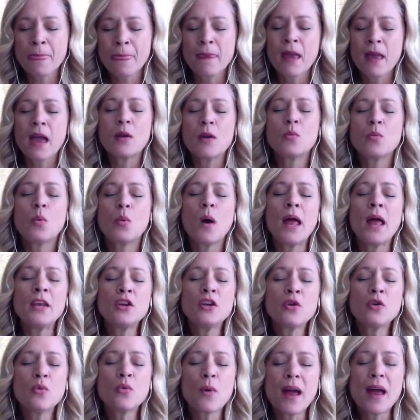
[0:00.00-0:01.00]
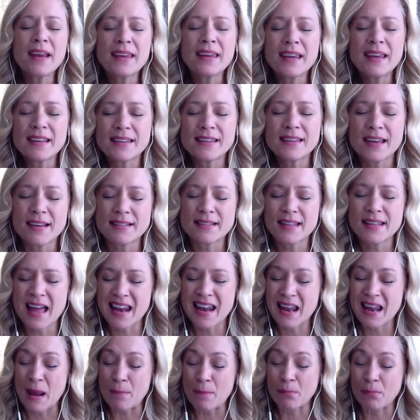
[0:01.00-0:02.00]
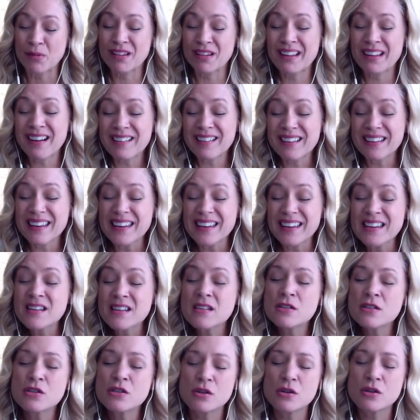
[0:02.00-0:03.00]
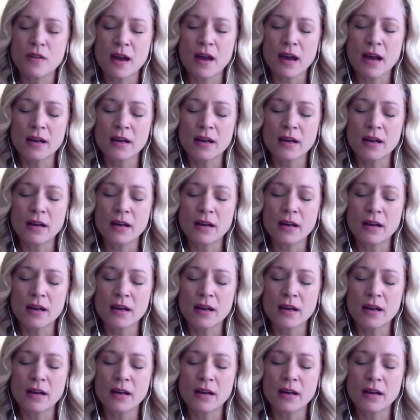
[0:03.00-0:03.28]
And when you recognize that and plug into that,